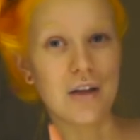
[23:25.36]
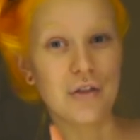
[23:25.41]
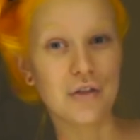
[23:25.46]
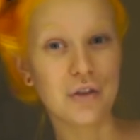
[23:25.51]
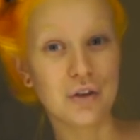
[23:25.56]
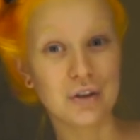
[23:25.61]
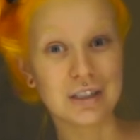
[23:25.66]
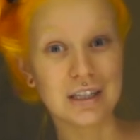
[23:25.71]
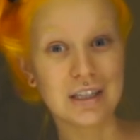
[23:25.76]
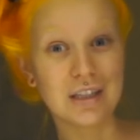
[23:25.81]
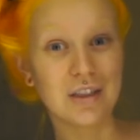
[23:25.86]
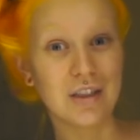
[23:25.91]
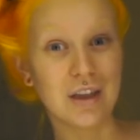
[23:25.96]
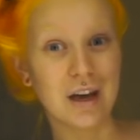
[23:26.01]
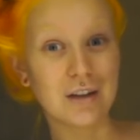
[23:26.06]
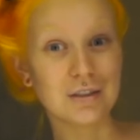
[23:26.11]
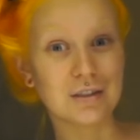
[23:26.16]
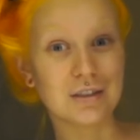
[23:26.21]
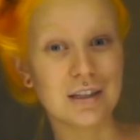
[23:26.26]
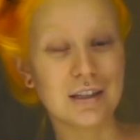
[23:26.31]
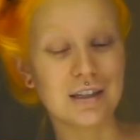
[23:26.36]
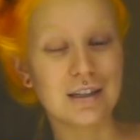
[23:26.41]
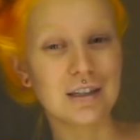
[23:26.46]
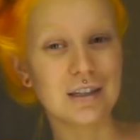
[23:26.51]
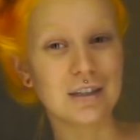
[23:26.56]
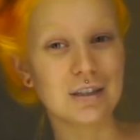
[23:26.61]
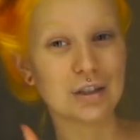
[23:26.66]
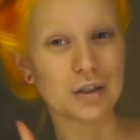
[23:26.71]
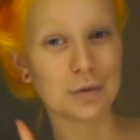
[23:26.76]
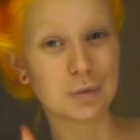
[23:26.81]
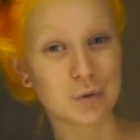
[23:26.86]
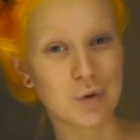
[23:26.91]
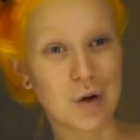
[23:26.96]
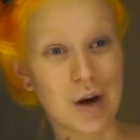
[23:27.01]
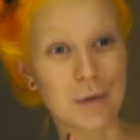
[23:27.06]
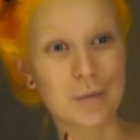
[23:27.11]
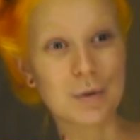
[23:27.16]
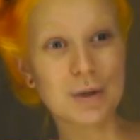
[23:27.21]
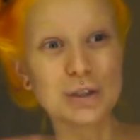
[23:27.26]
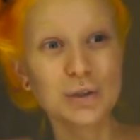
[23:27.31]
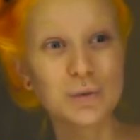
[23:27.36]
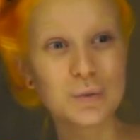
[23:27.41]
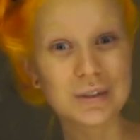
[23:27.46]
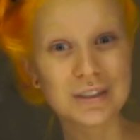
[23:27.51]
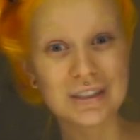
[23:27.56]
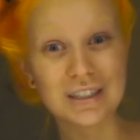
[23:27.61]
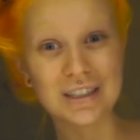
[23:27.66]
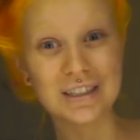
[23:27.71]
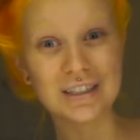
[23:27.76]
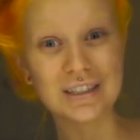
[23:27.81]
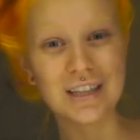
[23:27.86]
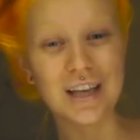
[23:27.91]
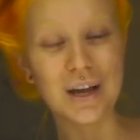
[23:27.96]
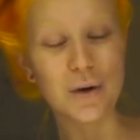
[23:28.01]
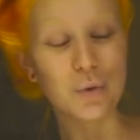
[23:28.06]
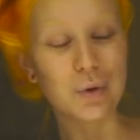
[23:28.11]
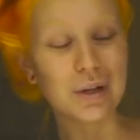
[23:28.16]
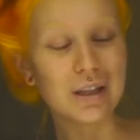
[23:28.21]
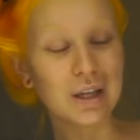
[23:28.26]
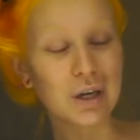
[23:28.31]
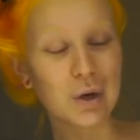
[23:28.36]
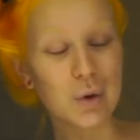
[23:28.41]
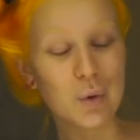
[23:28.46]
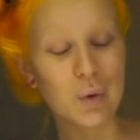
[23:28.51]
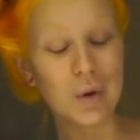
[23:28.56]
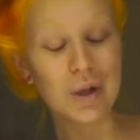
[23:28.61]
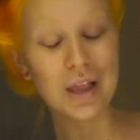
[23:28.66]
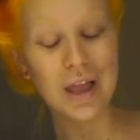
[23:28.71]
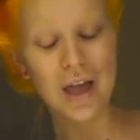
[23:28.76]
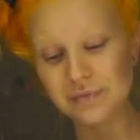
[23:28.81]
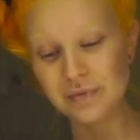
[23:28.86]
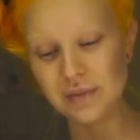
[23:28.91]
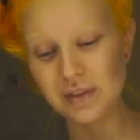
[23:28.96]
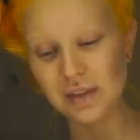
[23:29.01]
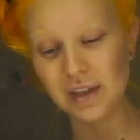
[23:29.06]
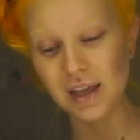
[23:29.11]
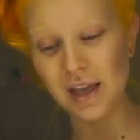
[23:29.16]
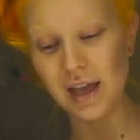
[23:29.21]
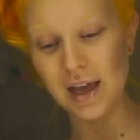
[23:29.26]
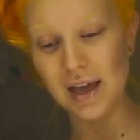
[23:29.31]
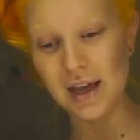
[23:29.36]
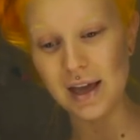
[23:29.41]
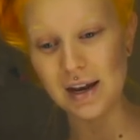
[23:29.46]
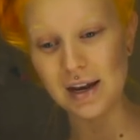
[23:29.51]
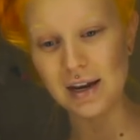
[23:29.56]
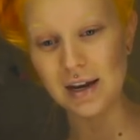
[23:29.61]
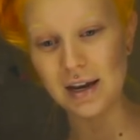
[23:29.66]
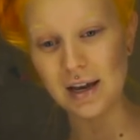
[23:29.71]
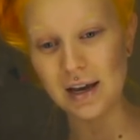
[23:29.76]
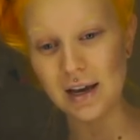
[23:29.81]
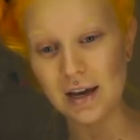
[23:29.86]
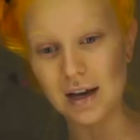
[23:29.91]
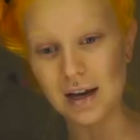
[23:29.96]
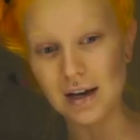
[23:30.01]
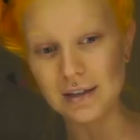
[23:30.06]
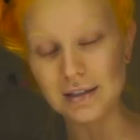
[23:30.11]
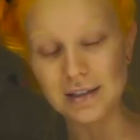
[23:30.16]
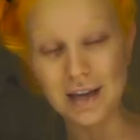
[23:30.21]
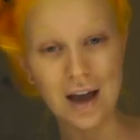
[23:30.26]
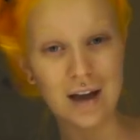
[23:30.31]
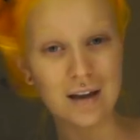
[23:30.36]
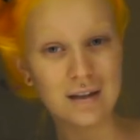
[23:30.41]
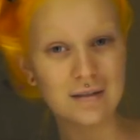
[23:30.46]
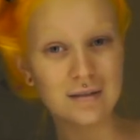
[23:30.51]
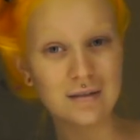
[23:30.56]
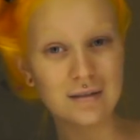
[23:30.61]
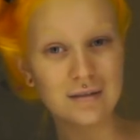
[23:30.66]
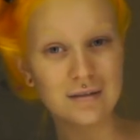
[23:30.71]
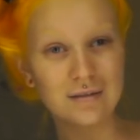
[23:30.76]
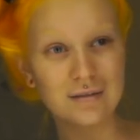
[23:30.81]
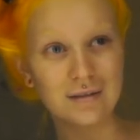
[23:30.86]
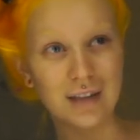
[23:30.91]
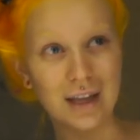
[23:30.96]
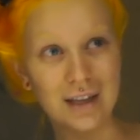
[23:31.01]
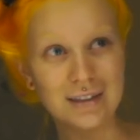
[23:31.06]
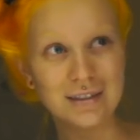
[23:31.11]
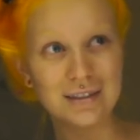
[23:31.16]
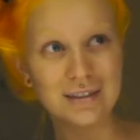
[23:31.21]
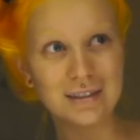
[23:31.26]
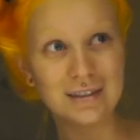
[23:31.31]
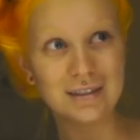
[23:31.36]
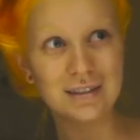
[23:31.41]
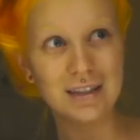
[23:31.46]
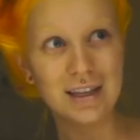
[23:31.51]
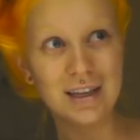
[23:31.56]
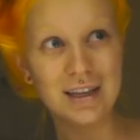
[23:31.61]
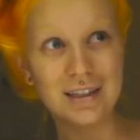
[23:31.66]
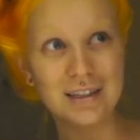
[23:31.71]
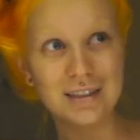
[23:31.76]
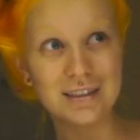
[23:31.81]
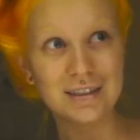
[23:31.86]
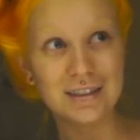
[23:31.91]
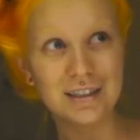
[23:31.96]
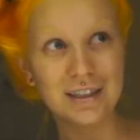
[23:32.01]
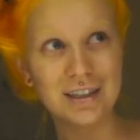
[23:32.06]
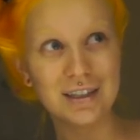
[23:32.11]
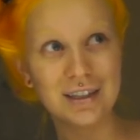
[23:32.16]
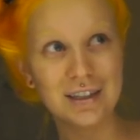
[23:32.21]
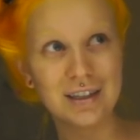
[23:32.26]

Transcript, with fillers: 13,000 subscribers, which is really cool. And yeah, that's it.